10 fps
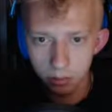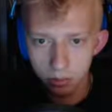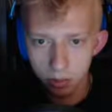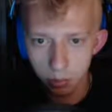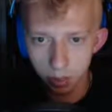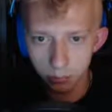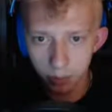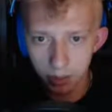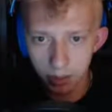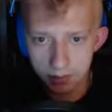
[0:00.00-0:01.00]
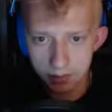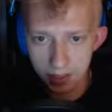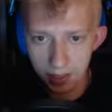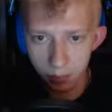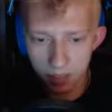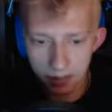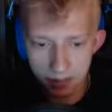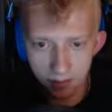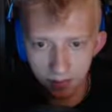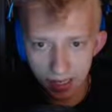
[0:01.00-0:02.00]
Come on, we got this guy. Man,
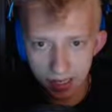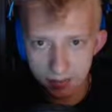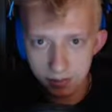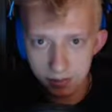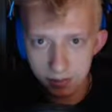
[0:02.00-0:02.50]
he's fast.